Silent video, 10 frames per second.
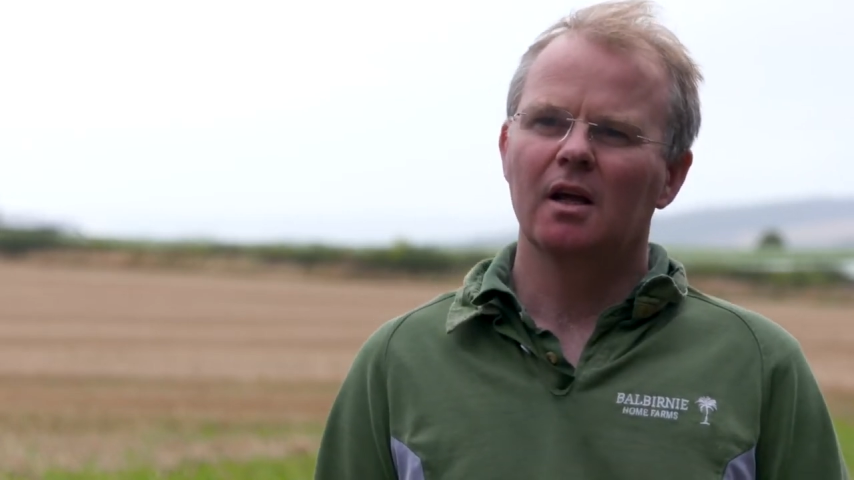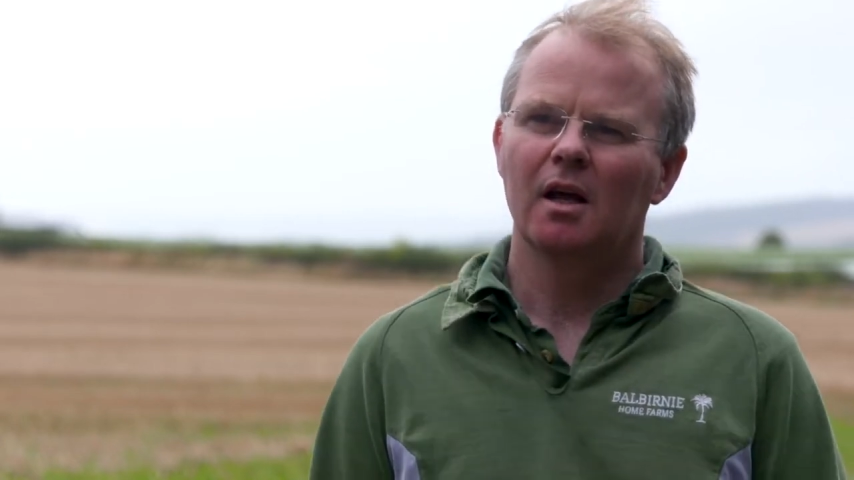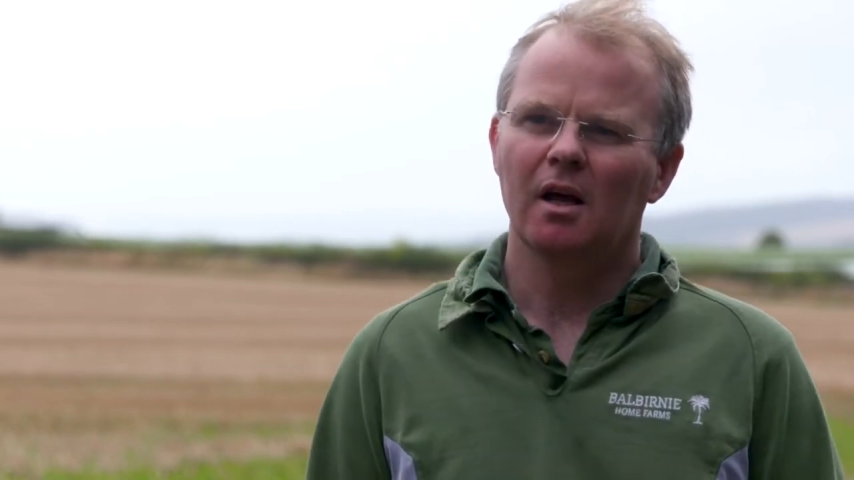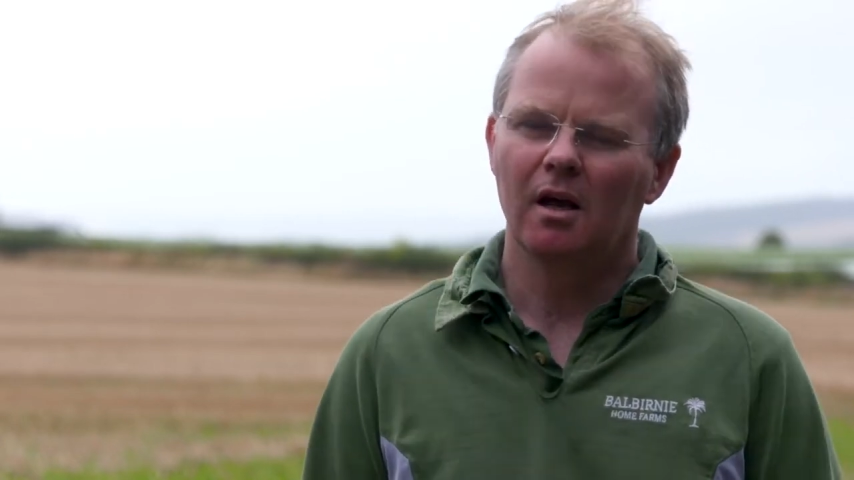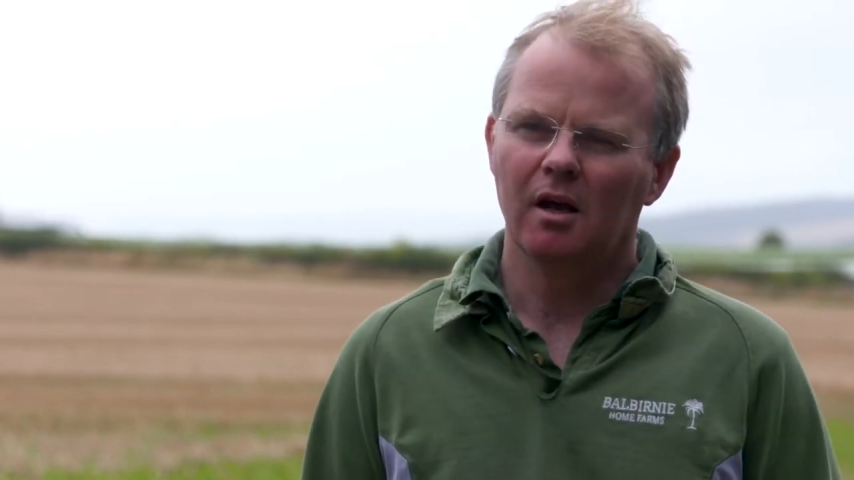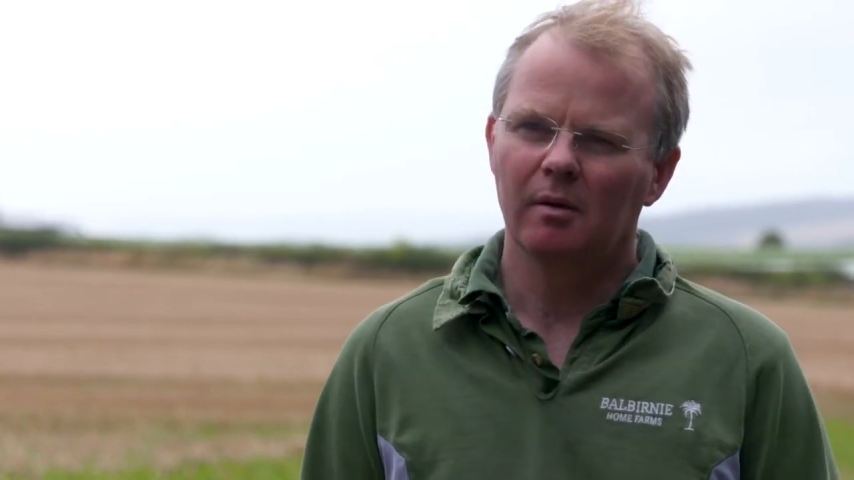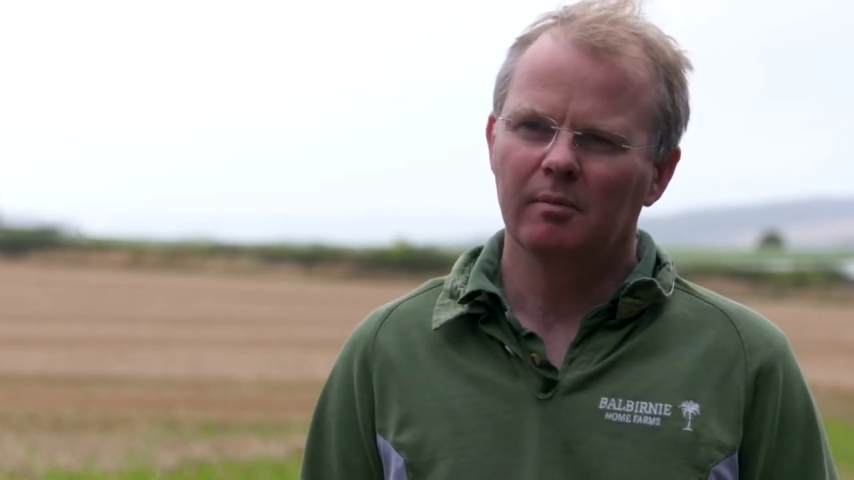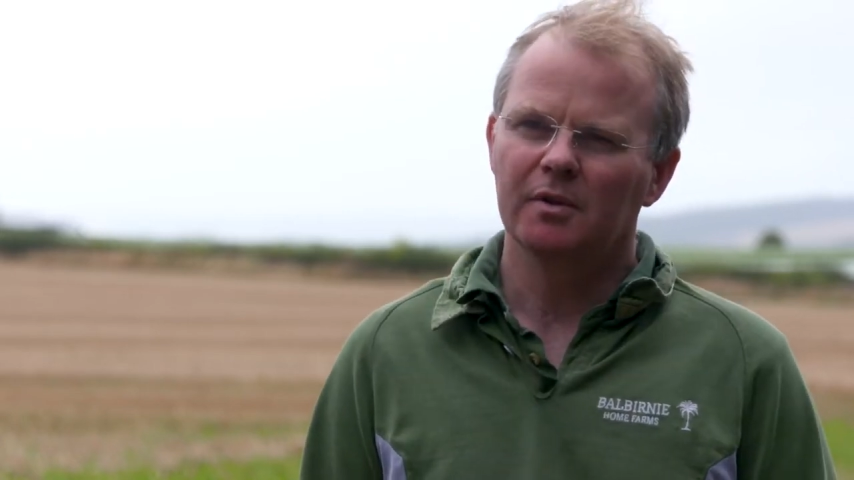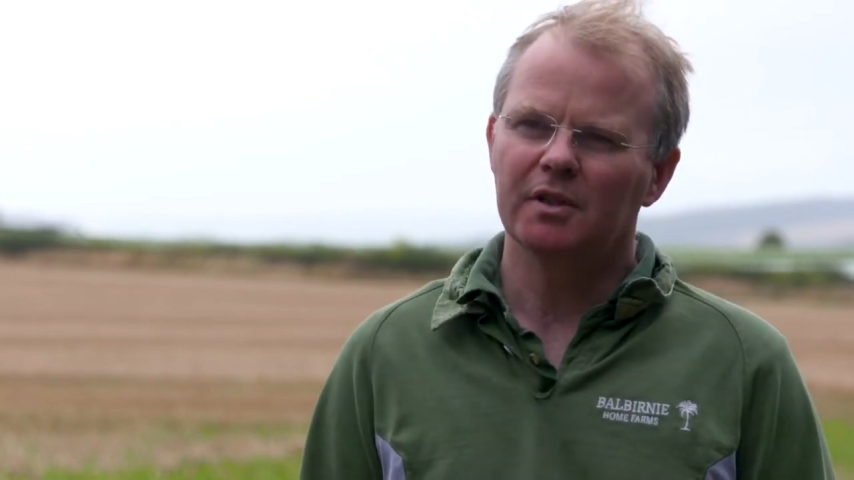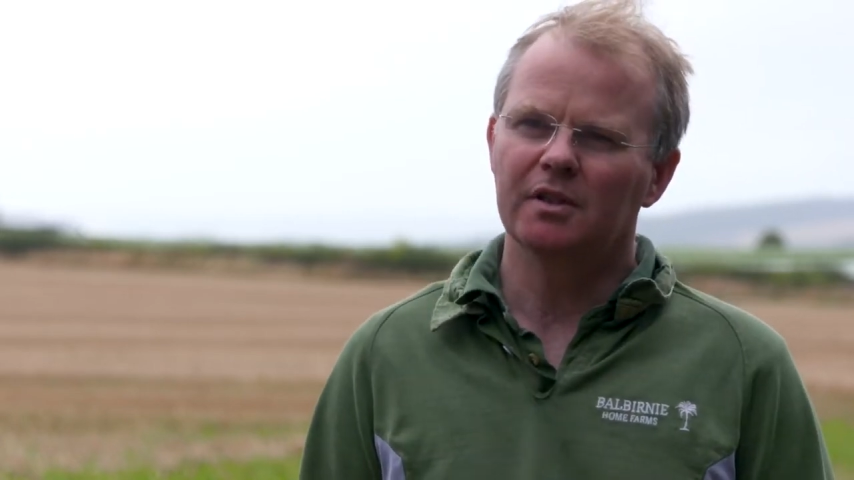
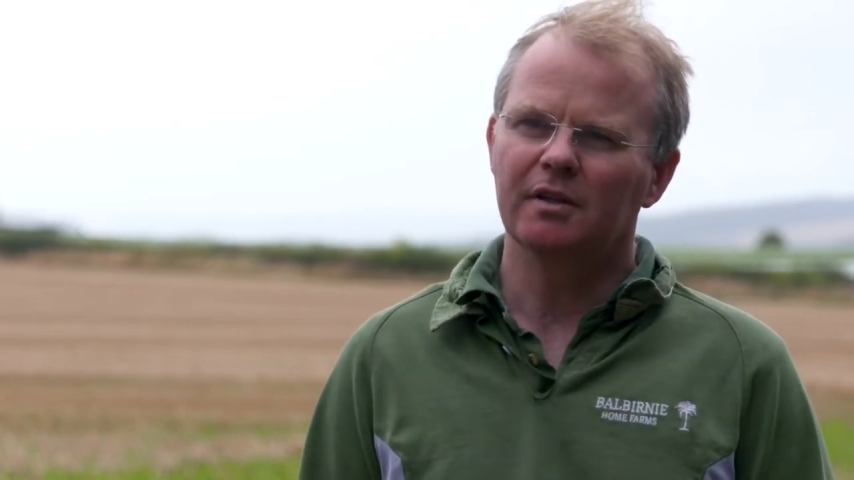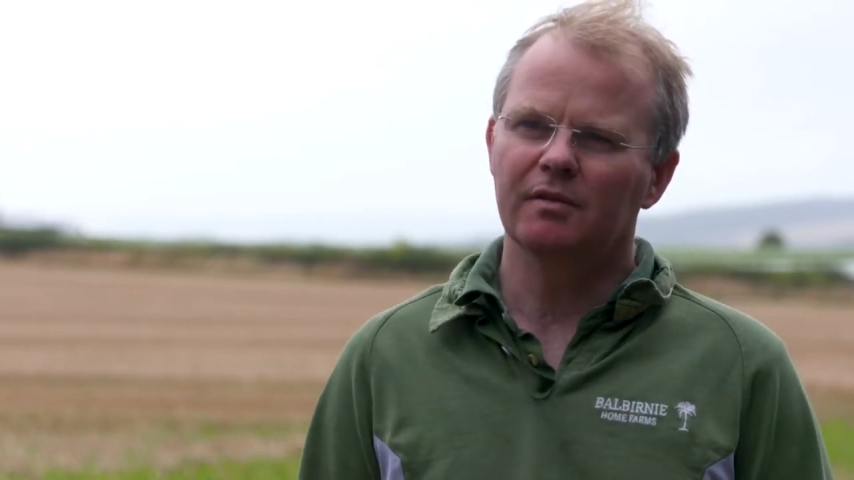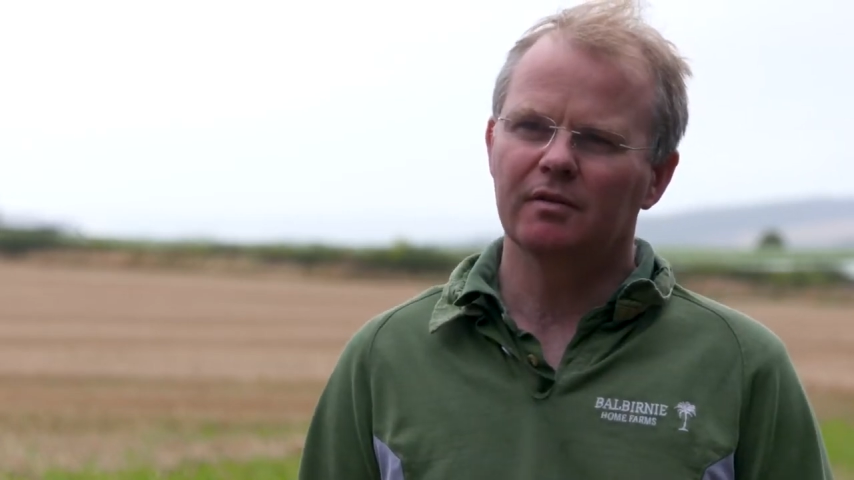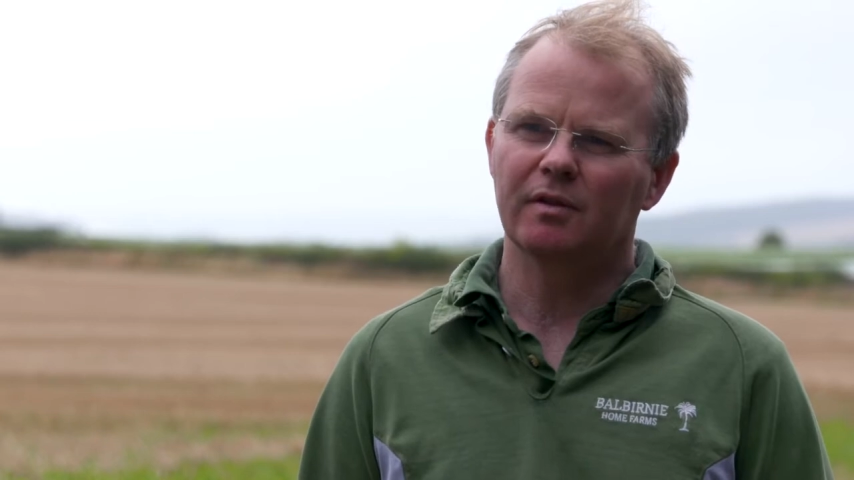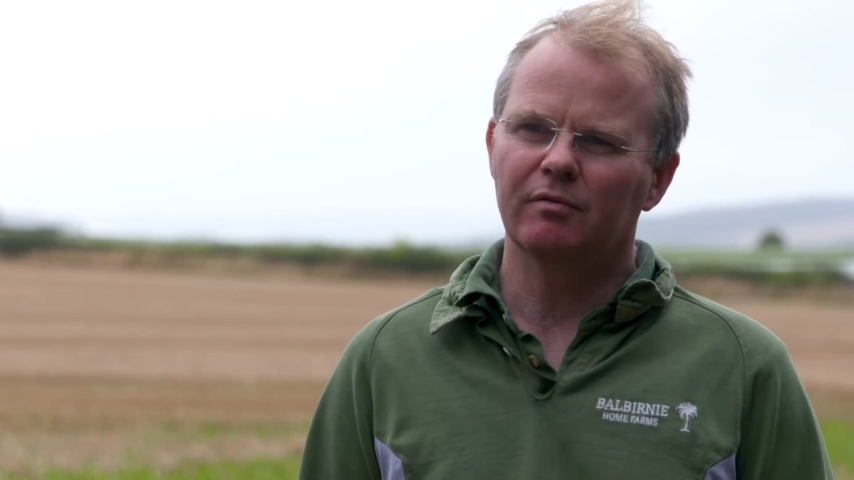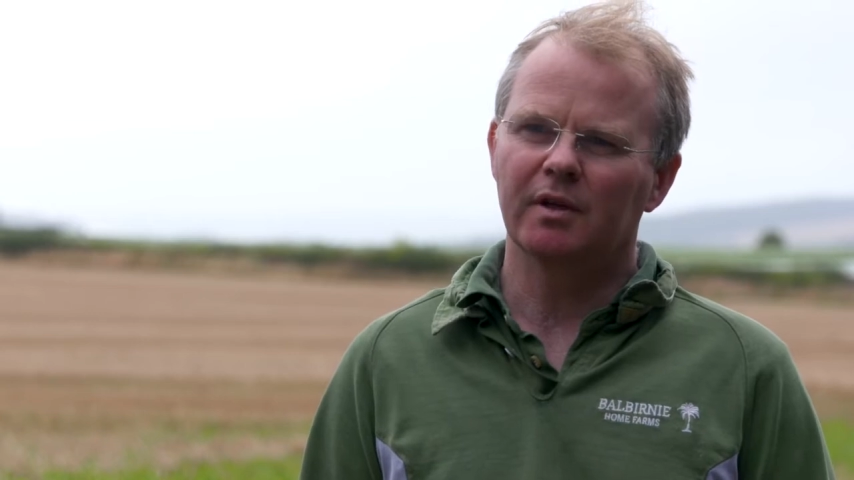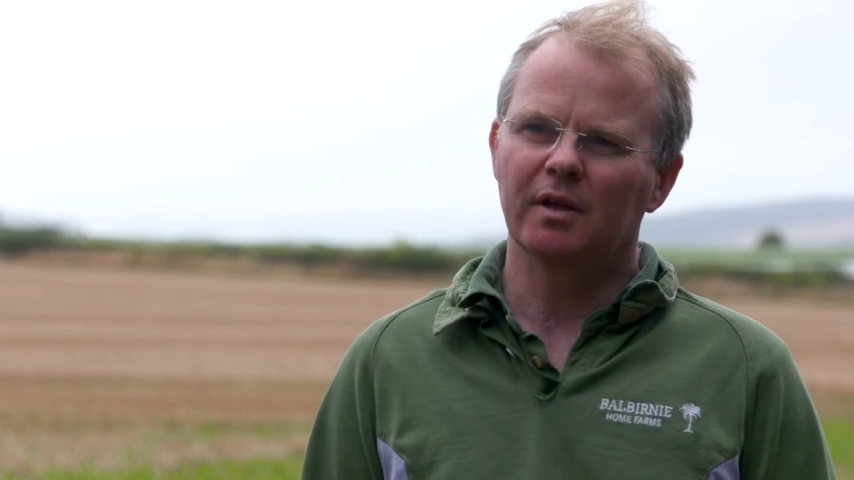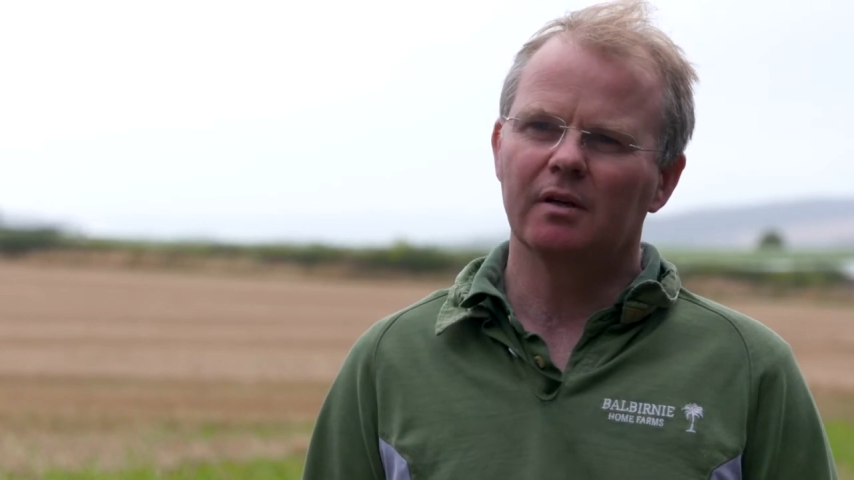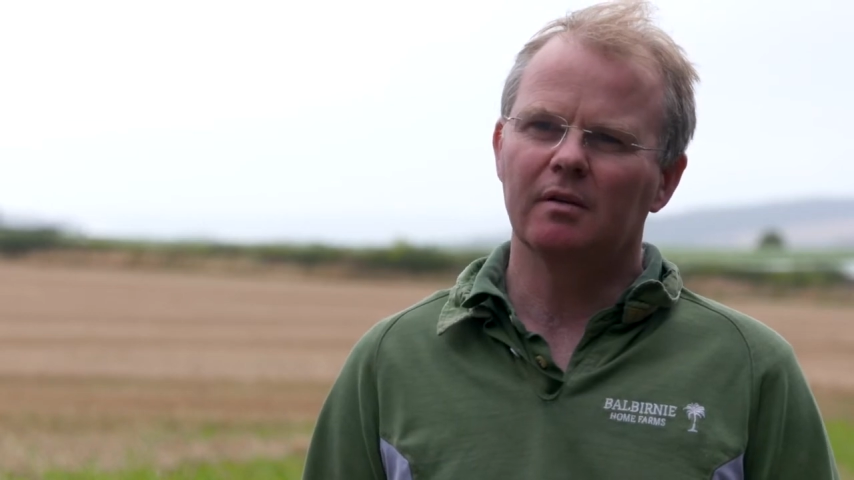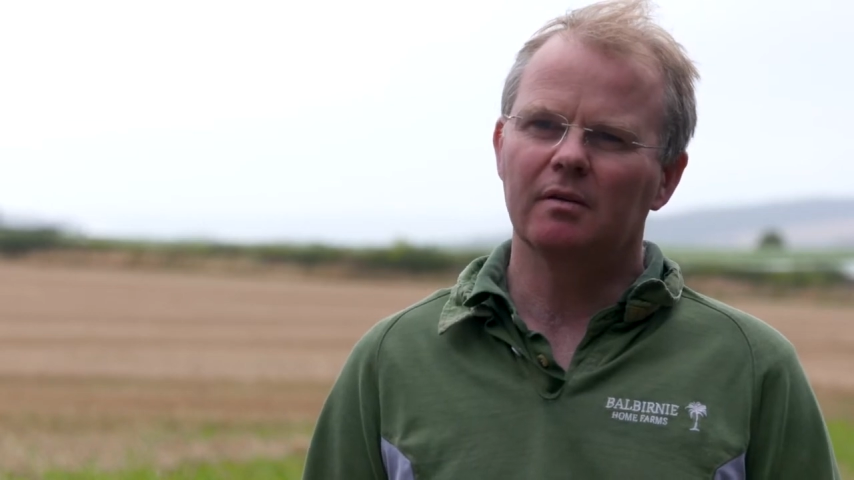to see if we
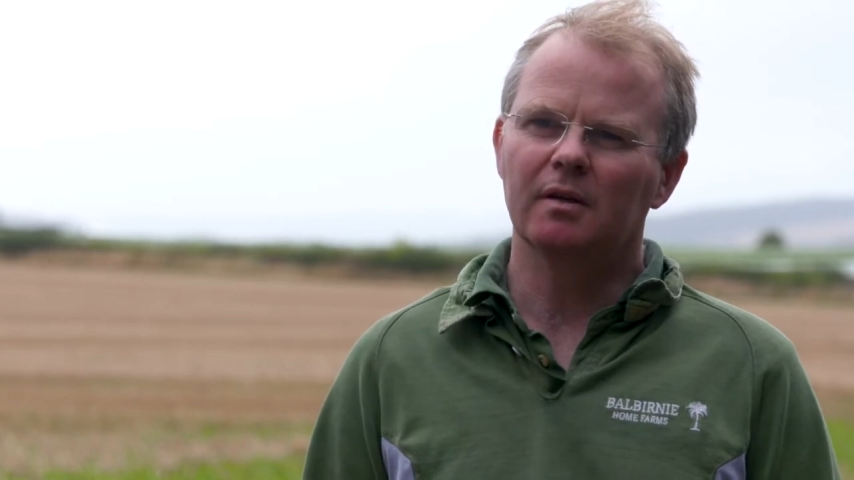can